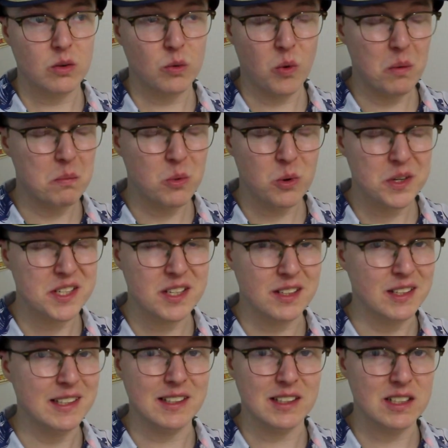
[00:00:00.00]
what more do you
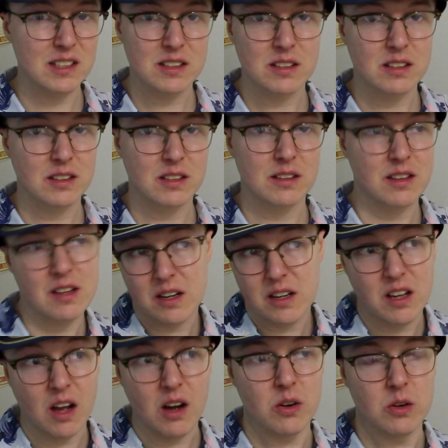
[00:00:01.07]
need? There
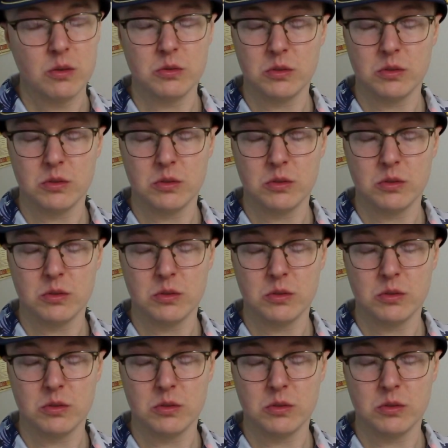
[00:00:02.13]
you go.